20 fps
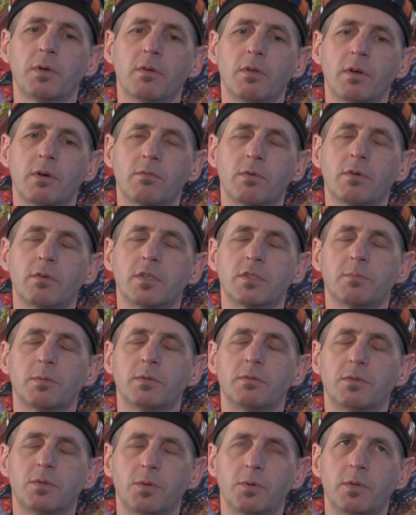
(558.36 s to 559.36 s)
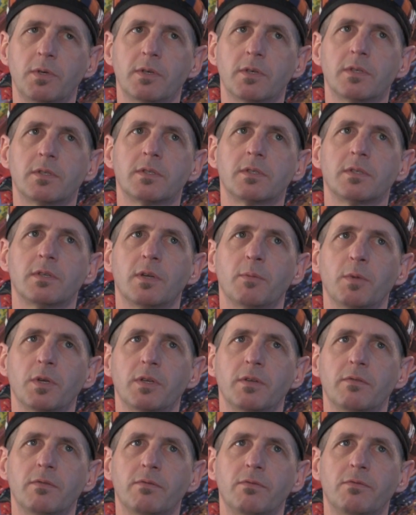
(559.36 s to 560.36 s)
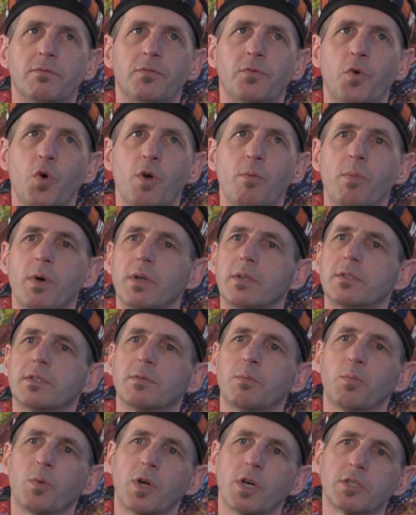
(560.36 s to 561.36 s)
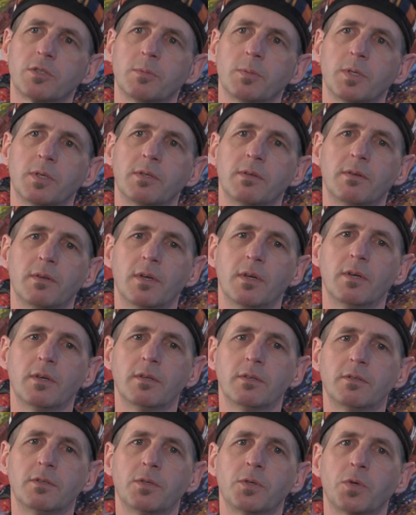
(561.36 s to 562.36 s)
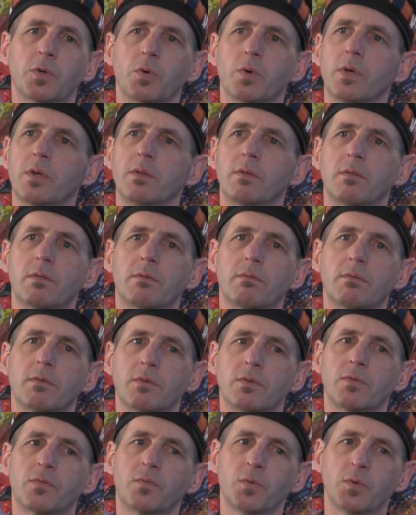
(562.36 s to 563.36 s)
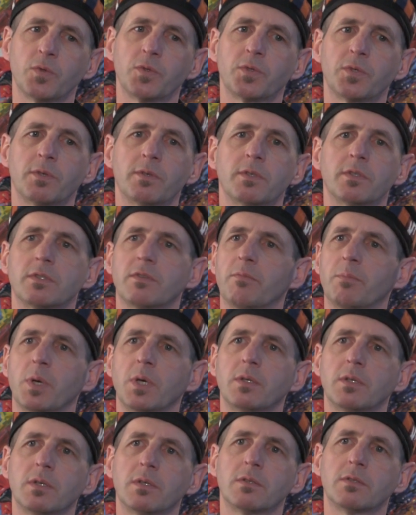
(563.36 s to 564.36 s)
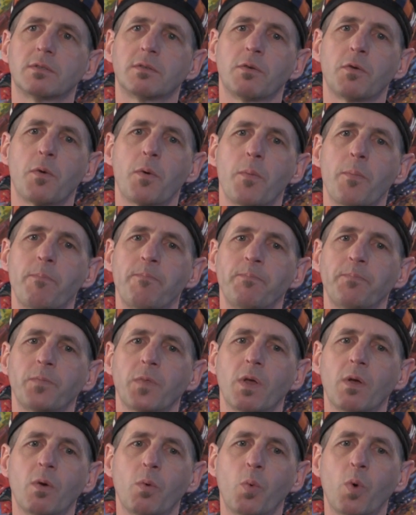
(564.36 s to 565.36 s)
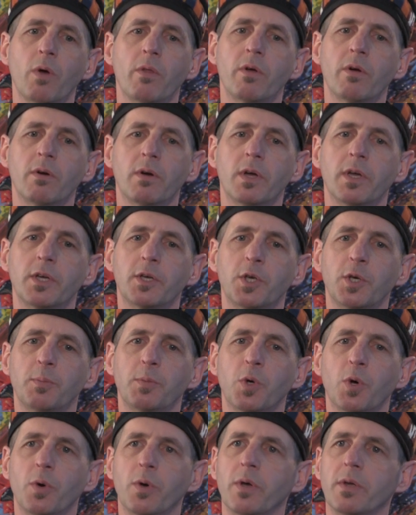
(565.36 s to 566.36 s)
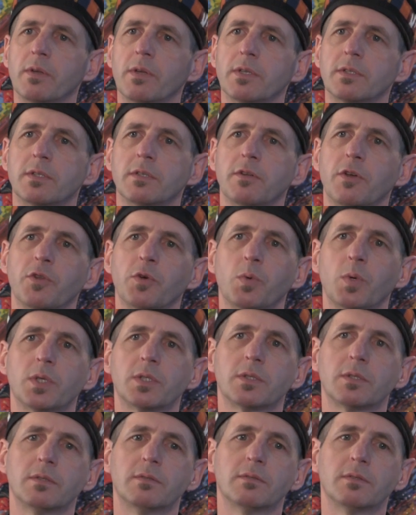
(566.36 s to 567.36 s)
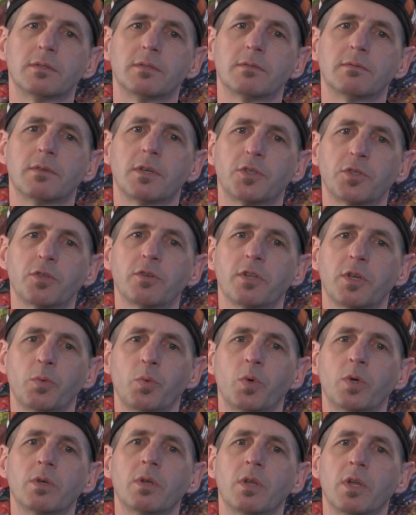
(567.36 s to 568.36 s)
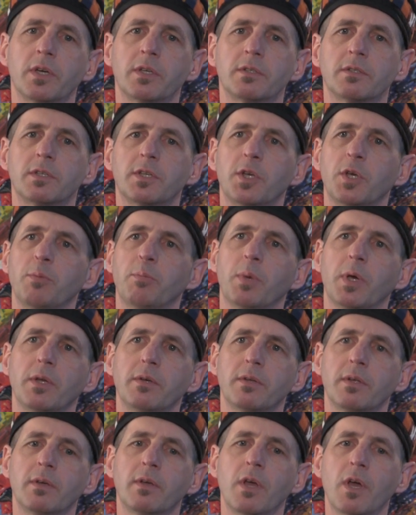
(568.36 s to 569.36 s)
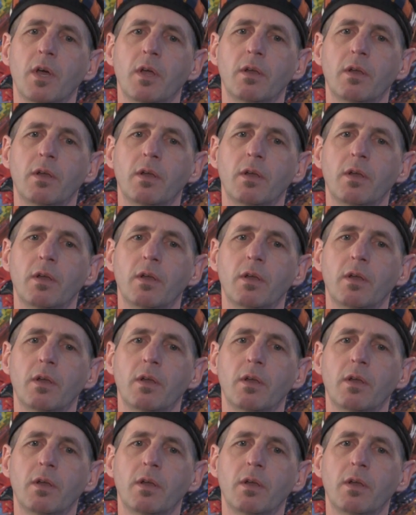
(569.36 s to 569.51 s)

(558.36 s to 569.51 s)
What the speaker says: a long road. It's been 2 years, I believe 4 months approximately, to create this full series of paintings. Whether I keep going, that's another question. I certainly would like to keep painting,